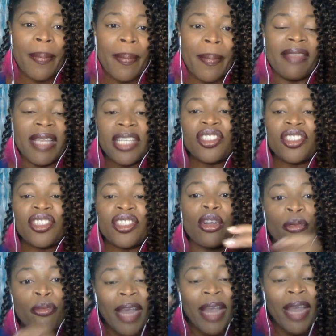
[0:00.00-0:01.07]
And these are
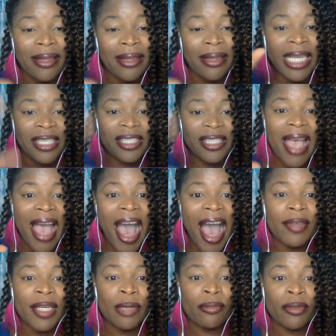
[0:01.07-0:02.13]
great things to have
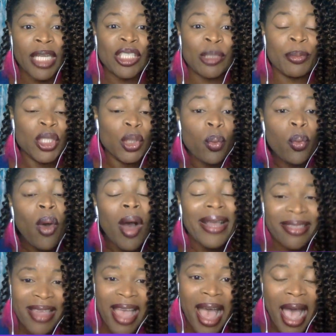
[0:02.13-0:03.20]
in a relationship. And you
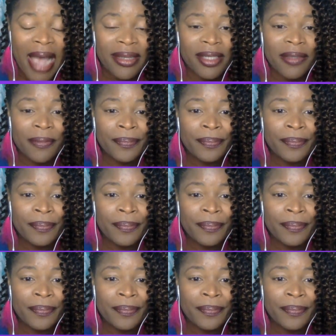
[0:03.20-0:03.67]
want that.